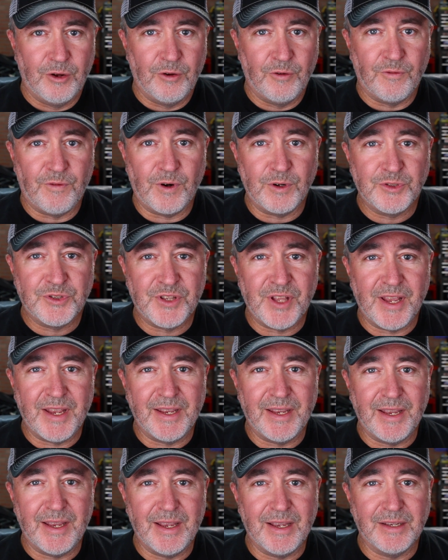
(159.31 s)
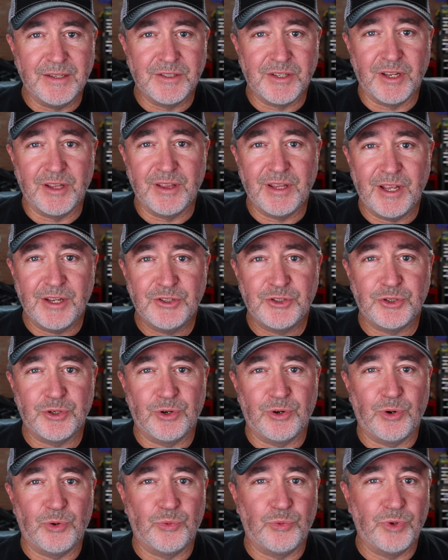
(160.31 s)
First thing is, unless
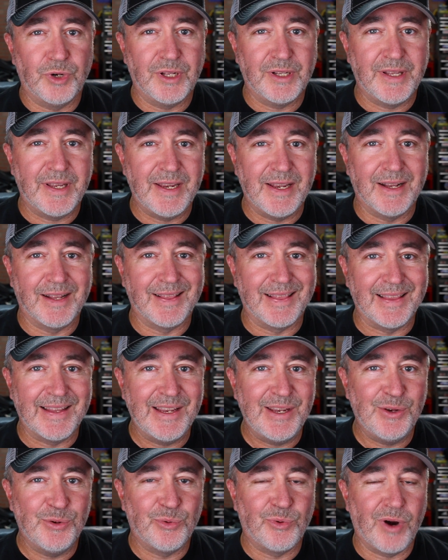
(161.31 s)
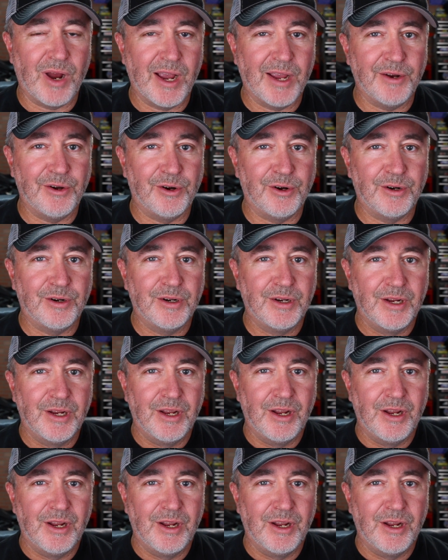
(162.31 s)
you're a really elite rider,